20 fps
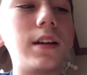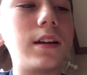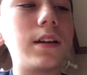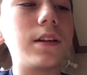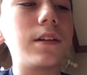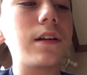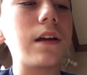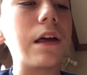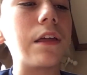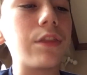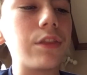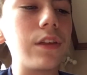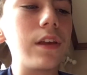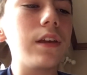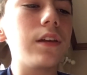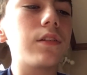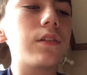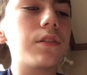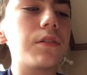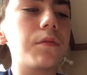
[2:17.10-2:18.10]
I
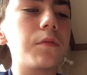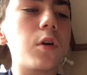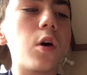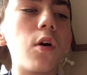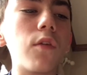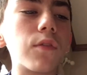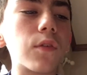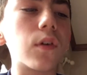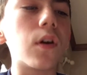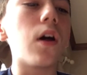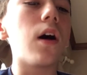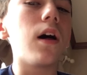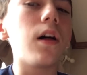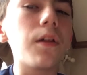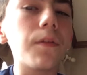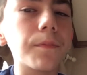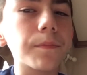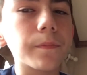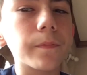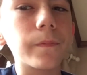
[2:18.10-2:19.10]
think overall
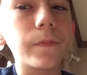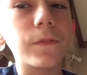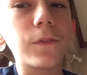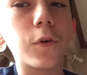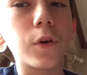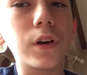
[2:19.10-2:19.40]
for the